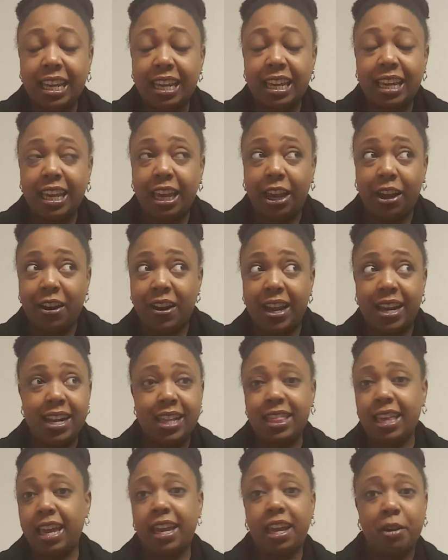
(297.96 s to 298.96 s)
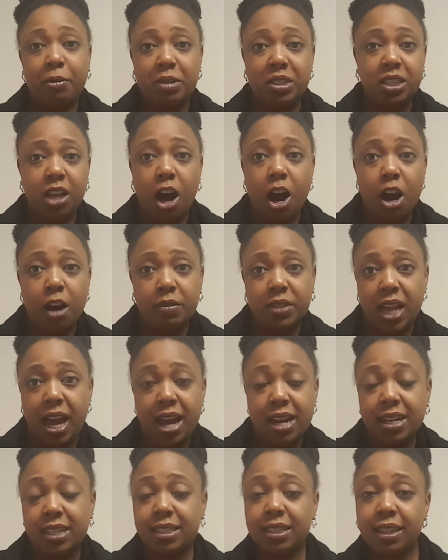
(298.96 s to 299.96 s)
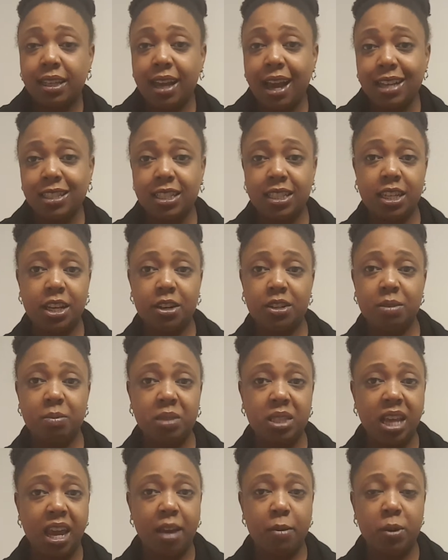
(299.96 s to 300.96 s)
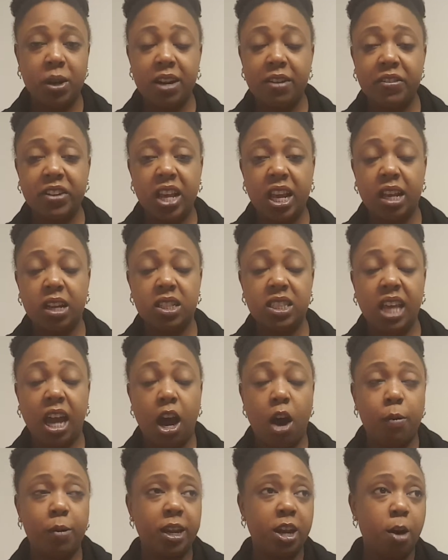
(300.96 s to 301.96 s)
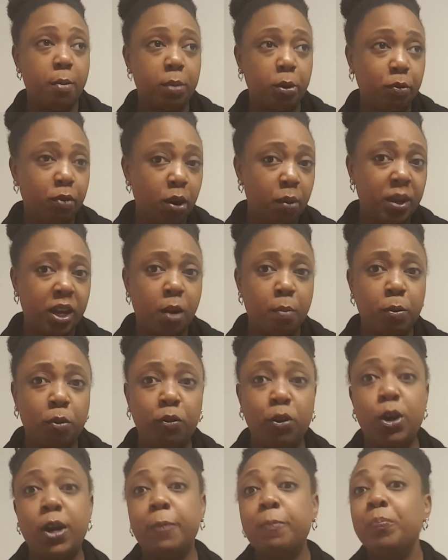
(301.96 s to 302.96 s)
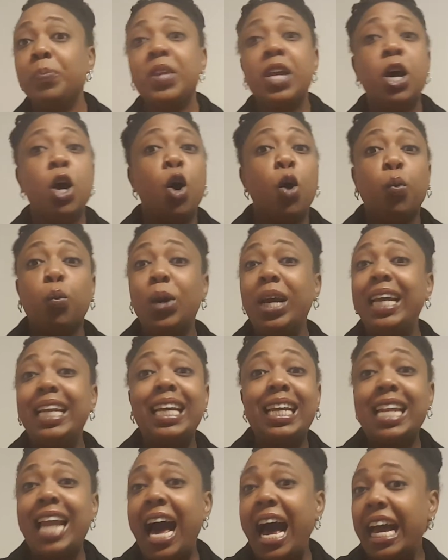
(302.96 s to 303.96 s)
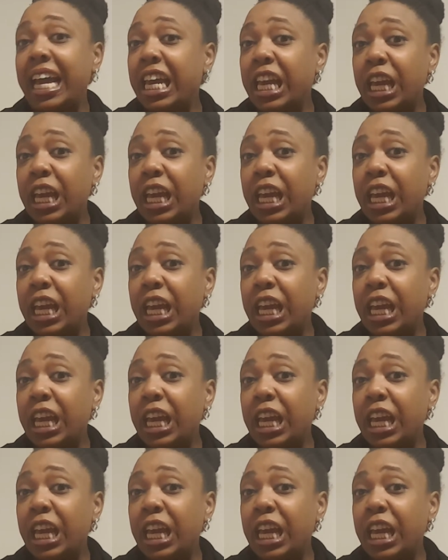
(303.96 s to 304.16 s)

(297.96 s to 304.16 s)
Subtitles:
hear anything get resolved, honestly. I just hear them say whatever they gonna say, oh, we gonna move on. We did not